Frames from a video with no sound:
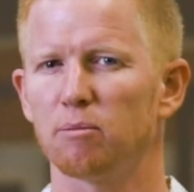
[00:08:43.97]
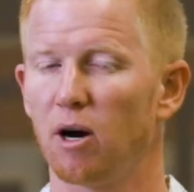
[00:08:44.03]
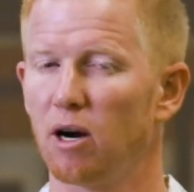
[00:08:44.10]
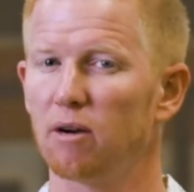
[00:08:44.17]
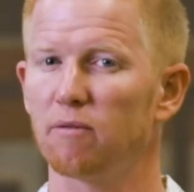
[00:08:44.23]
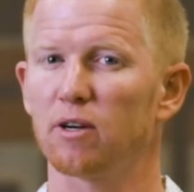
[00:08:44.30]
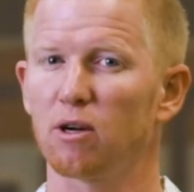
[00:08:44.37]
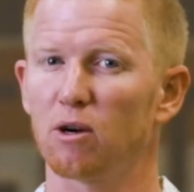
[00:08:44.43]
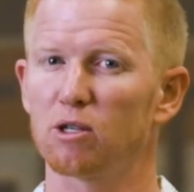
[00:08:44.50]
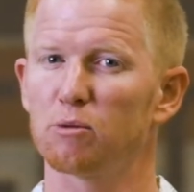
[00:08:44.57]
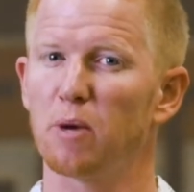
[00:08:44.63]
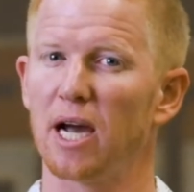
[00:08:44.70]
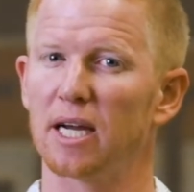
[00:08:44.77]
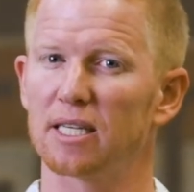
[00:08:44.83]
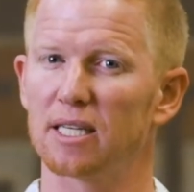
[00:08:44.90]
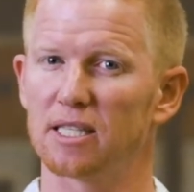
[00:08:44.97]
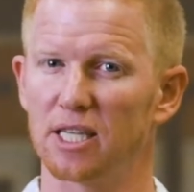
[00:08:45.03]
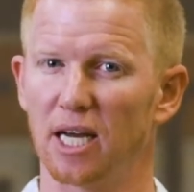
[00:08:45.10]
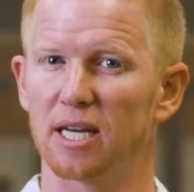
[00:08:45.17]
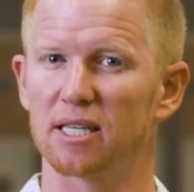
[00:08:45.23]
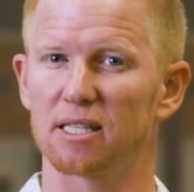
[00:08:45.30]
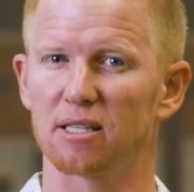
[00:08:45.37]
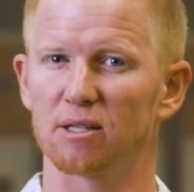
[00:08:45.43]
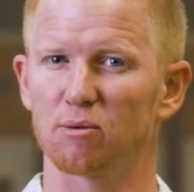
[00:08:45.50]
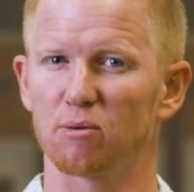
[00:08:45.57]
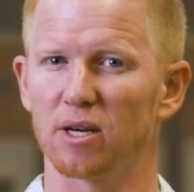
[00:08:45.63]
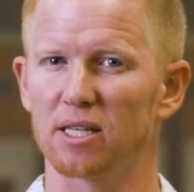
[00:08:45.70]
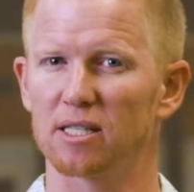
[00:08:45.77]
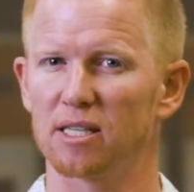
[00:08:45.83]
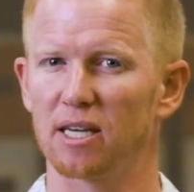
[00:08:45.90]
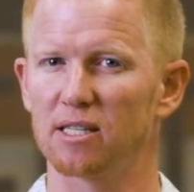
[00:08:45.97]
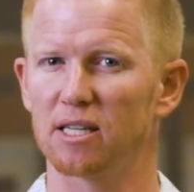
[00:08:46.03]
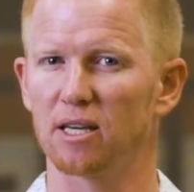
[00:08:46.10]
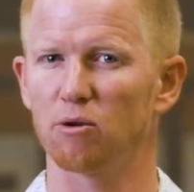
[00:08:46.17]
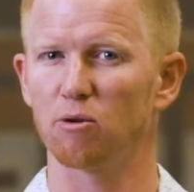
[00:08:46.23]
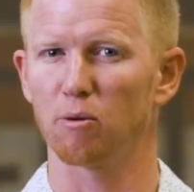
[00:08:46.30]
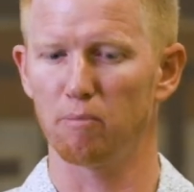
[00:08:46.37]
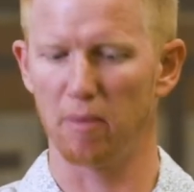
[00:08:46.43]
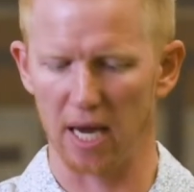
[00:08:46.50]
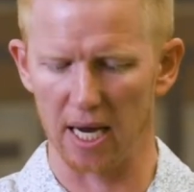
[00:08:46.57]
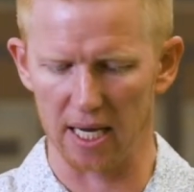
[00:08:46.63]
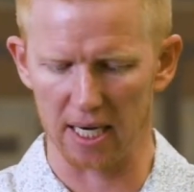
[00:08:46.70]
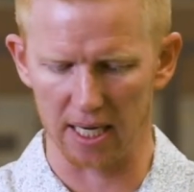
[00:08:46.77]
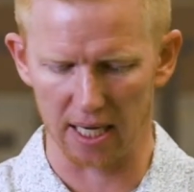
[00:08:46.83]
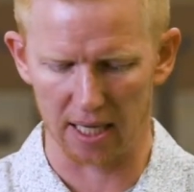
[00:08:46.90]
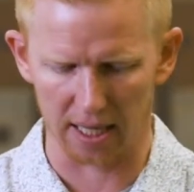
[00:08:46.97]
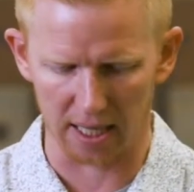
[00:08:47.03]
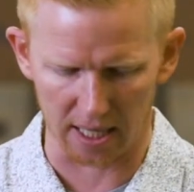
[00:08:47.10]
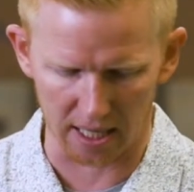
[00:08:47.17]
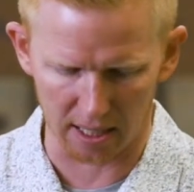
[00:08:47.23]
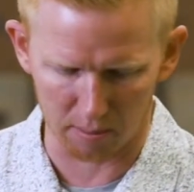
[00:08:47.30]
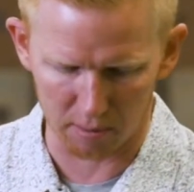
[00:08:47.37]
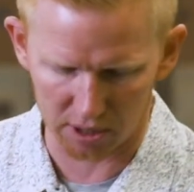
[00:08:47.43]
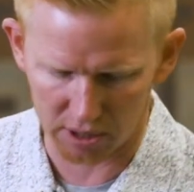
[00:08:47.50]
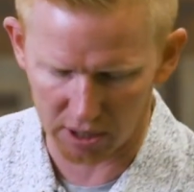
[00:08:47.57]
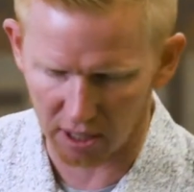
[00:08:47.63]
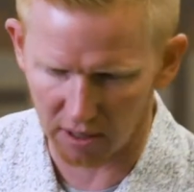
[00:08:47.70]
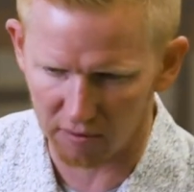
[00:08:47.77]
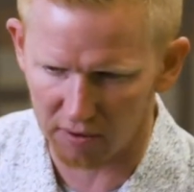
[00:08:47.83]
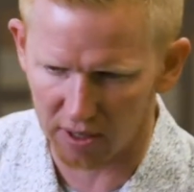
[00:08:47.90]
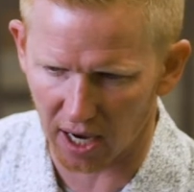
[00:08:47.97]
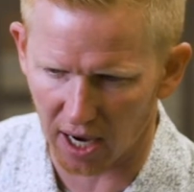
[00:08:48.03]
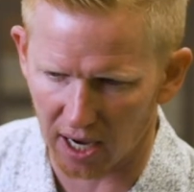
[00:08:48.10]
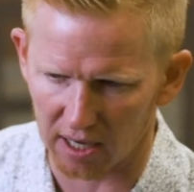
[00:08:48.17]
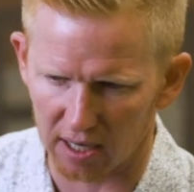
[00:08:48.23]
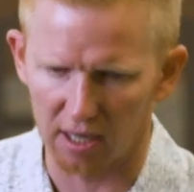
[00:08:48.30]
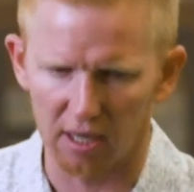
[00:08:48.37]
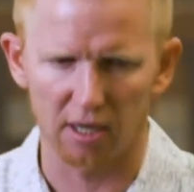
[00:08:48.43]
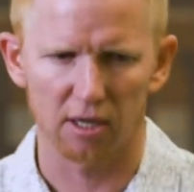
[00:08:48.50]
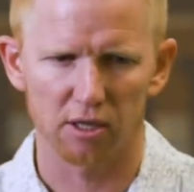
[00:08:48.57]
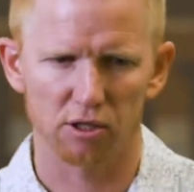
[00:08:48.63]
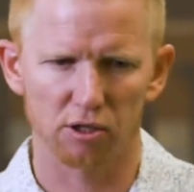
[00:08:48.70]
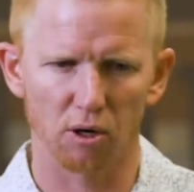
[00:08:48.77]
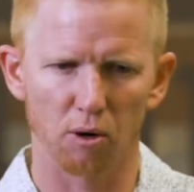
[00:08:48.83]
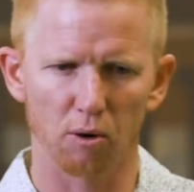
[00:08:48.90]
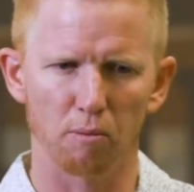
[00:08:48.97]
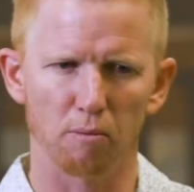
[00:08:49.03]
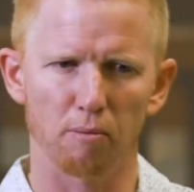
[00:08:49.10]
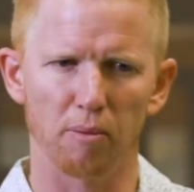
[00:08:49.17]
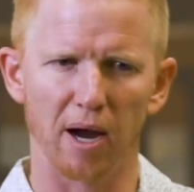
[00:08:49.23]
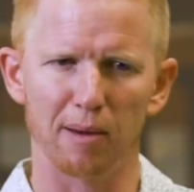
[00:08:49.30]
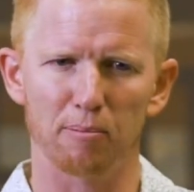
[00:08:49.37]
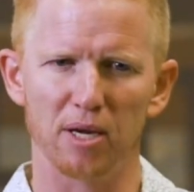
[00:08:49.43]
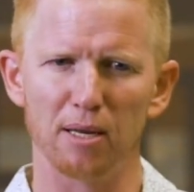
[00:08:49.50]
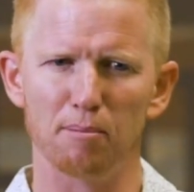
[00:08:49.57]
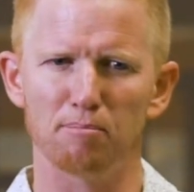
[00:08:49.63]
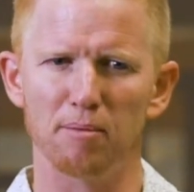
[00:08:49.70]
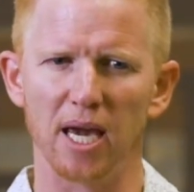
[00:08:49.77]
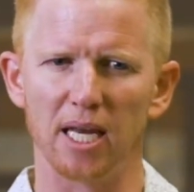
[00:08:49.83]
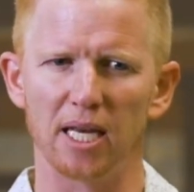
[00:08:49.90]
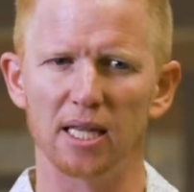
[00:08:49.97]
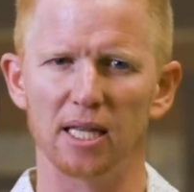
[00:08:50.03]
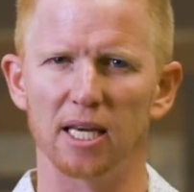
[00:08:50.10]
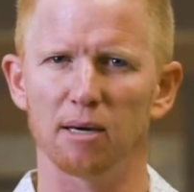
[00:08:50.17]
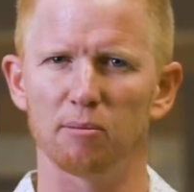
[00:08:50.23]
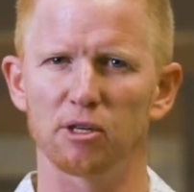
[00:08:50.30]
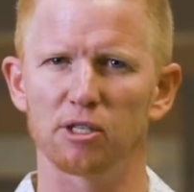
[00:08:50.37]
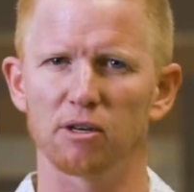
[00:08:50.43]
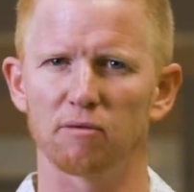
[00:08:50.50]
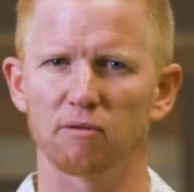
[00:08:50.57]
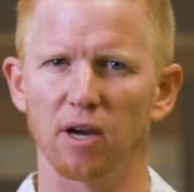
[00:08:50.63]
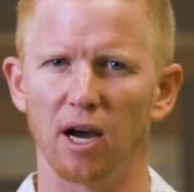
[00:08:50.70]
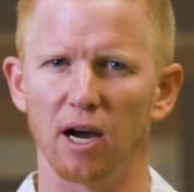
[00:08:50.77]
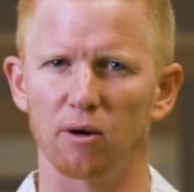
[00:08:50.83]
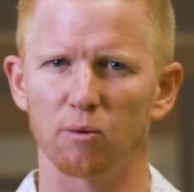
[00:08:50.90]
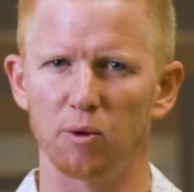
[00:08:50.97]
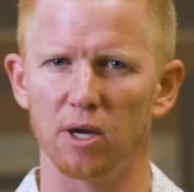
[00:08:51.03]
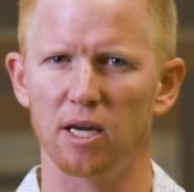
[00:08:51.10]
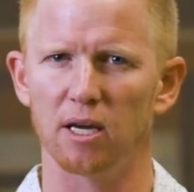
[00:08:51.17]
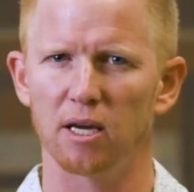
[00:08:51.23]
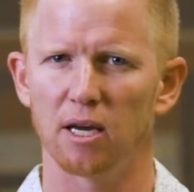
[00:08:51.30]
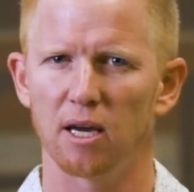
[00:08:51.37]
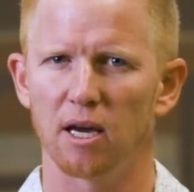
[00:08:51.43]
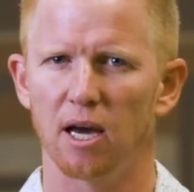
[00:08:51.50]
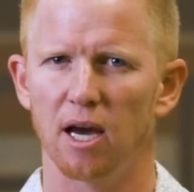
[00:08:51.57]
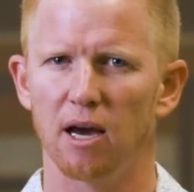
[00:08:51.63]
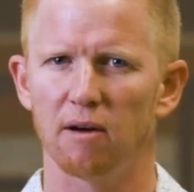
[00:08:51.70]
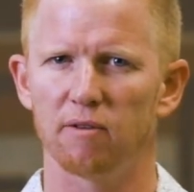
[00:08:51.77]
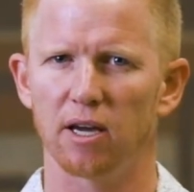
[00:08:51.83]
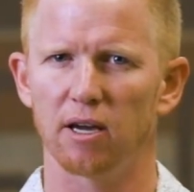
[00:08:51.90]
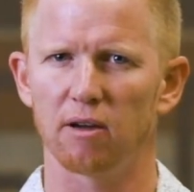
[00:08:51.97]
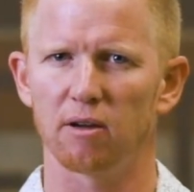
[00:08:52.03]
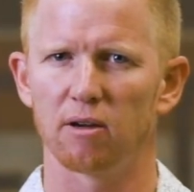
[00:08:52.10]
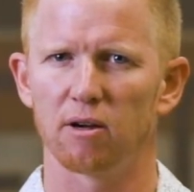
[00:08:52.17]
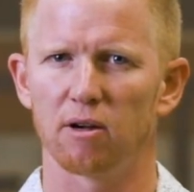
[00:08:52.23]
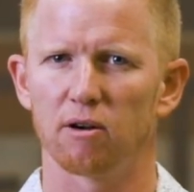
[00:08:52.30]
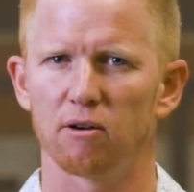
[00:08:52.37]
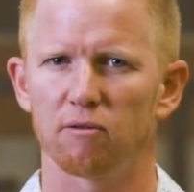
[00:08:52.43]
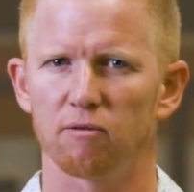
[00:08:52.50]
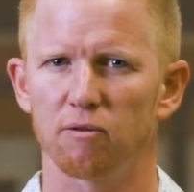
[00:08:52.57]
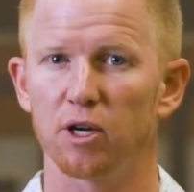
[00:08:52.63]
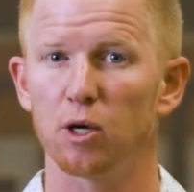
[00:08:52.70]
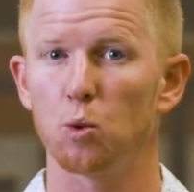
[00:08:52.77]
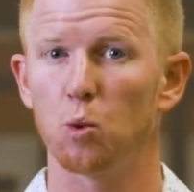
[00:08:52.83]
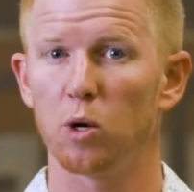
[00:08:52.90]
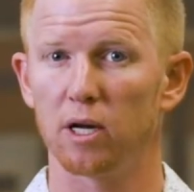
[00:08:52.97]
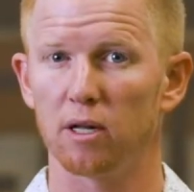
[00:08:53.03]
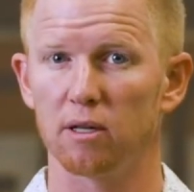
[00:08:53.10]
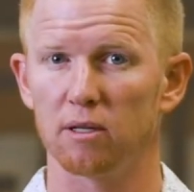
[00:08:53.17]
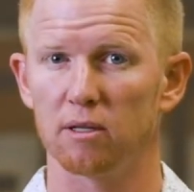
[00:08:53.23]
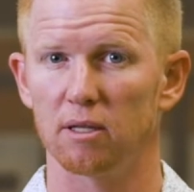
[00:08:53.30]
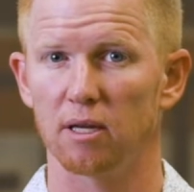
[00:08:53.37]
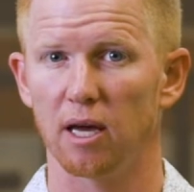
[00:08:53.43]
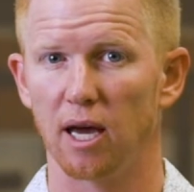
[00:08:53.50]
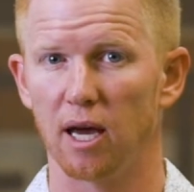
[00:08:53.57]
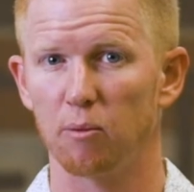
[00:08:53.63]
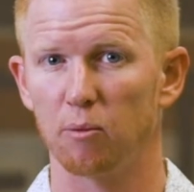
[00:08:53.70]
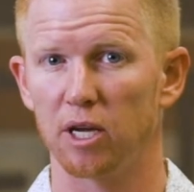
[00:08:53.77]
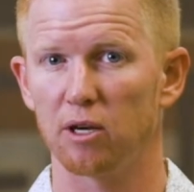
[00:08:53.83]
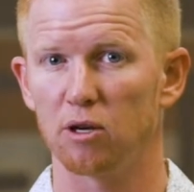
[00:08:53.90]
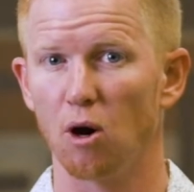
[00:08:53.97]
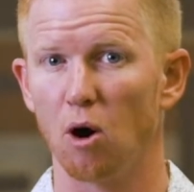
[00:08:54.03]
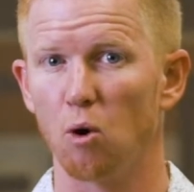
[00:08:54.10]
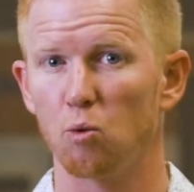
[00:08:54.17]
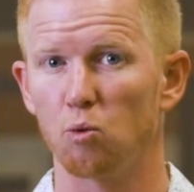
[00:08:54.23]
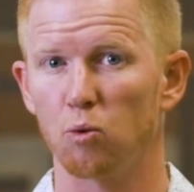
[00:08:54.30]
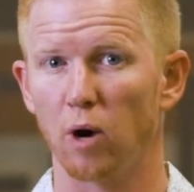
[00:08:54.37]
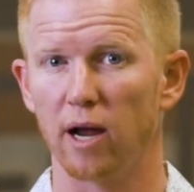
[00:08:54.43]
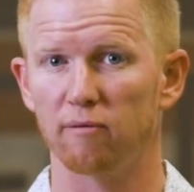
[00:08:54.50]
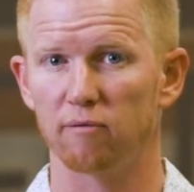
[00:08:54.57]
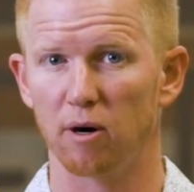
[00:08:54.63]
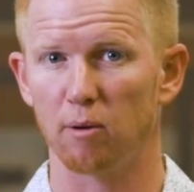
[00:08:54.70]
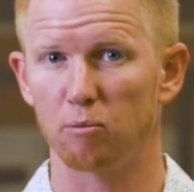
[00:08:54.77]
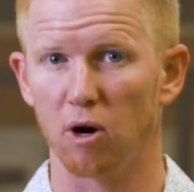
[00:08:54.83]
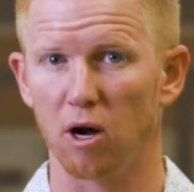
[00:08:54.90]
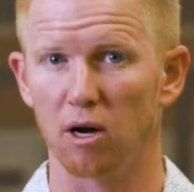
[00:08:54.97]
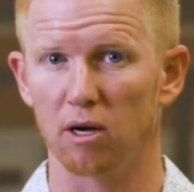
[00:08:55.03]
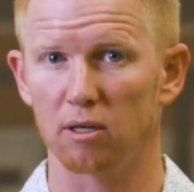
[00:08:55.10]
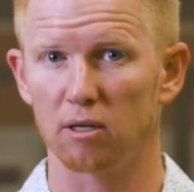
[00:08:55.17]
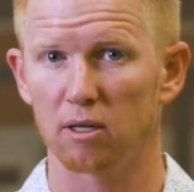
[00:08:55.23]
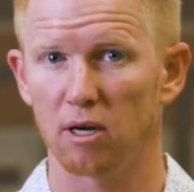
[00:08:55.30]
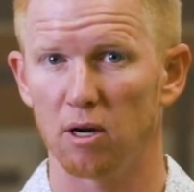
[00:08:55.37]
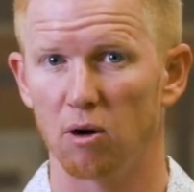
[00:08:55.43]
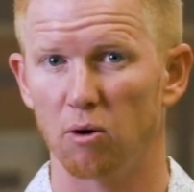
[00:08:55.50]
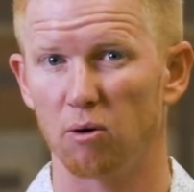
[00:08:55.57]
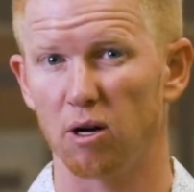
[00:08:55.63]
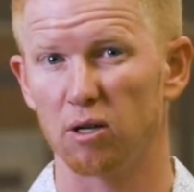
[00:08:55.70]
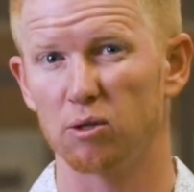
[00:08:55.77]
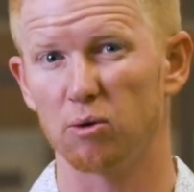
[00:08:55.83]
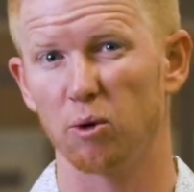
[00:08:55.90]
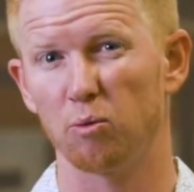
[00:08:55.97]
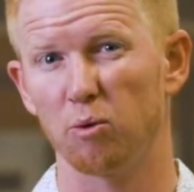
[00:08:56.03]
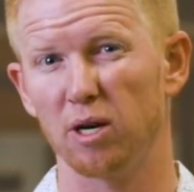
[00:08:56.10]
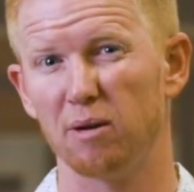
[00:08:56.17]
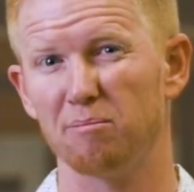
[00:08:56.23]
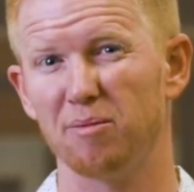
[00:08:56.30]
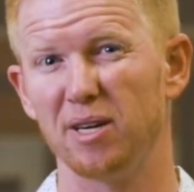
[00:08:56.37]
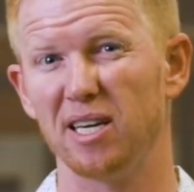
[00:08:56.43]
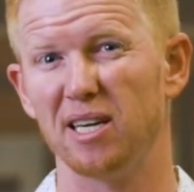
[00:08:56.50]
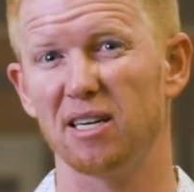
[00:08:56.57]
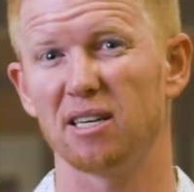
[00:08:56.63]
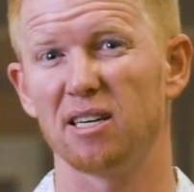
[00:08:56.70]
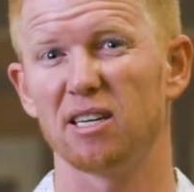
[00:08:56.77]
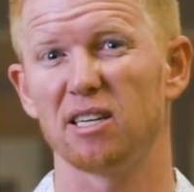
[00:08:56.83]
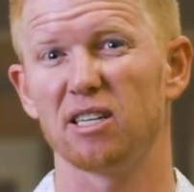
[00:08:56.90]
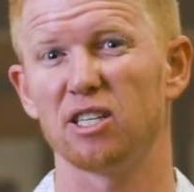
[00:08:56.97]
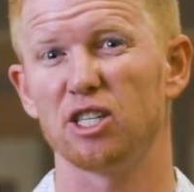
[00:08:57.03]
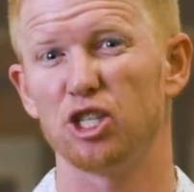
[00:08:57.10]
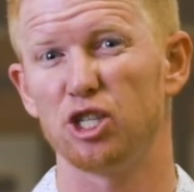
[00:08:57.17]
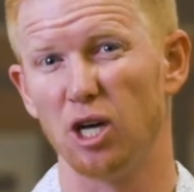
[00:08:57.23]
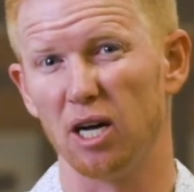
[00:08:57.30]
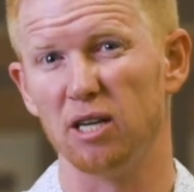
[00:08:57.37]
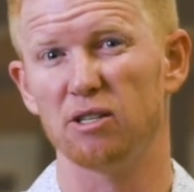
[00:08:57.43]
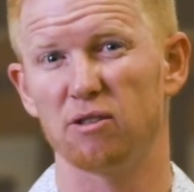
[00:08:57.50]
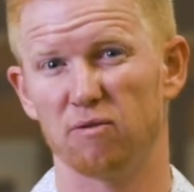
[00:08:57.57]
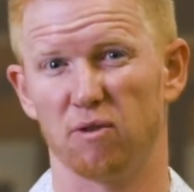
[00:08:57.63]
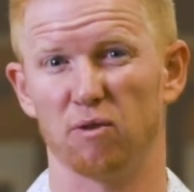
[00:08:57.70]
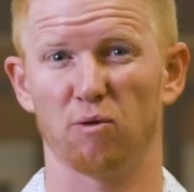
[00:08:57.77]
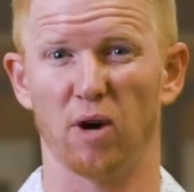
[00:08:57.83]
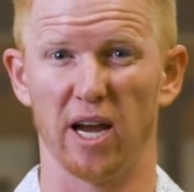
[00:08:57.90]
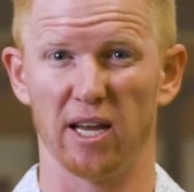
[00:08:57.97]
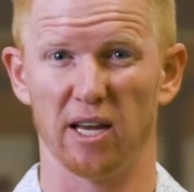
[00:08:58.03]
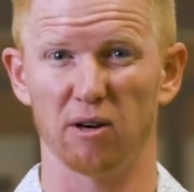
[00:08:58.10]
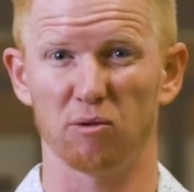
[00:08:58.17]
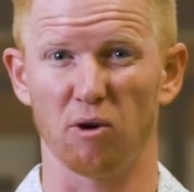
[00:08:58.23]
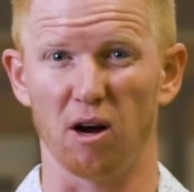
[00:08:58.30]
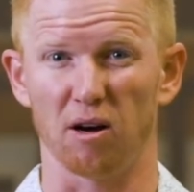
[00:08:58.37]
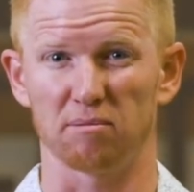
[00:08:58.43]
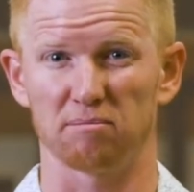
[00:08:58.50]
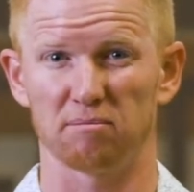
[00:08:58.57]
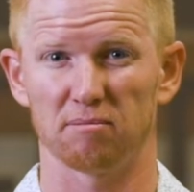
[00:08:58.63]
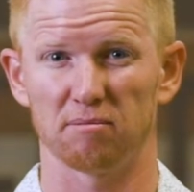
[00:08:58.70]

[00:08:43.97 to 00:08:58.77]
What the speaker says: Part of it goes back to Genesis when it says that you were made in the image of God. So by being made in the image of God, we have a free will and we know right from wrong, or else we wouldn't be judged for right and wrong.